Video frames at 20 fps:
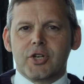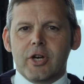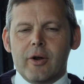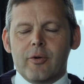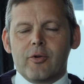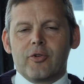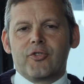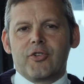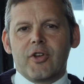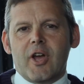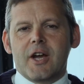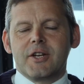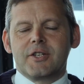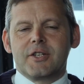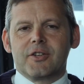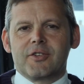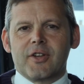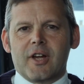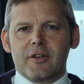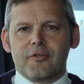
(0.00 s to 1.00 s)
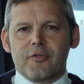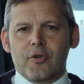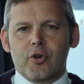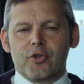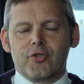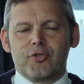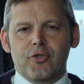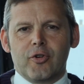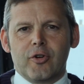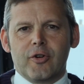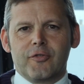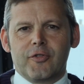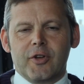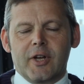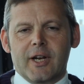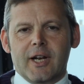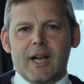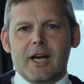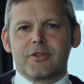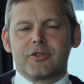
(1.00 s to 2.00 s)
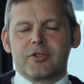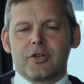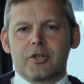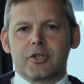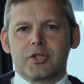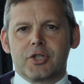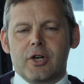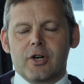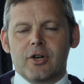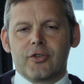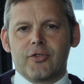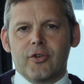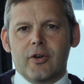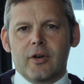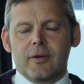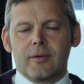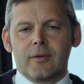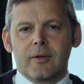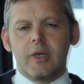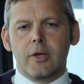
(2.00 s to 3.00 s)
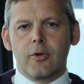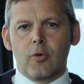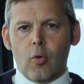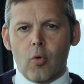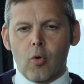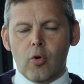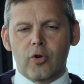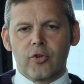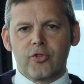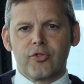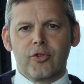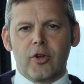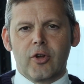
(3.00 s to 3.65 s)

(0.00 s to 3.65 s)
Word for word: year is the 80th anniversary of the Atlantic Charter. In August